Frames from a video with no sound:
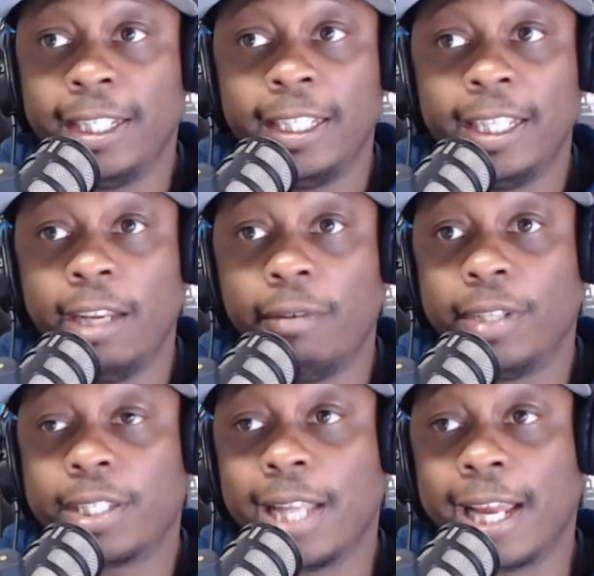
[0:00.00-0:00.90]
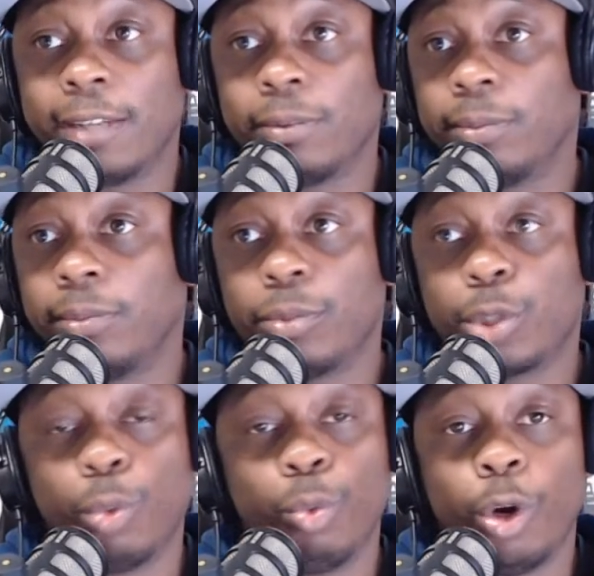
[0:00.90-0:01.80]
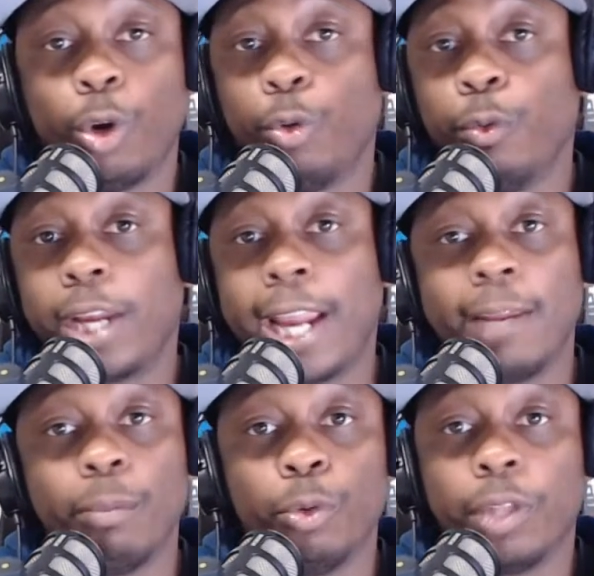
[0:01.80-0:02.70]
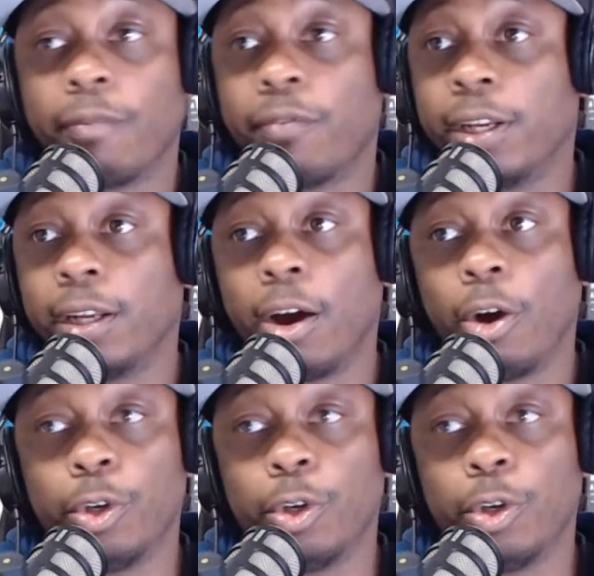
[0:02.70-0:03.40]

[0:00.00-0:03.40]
it's like someone who can't move their feet at all.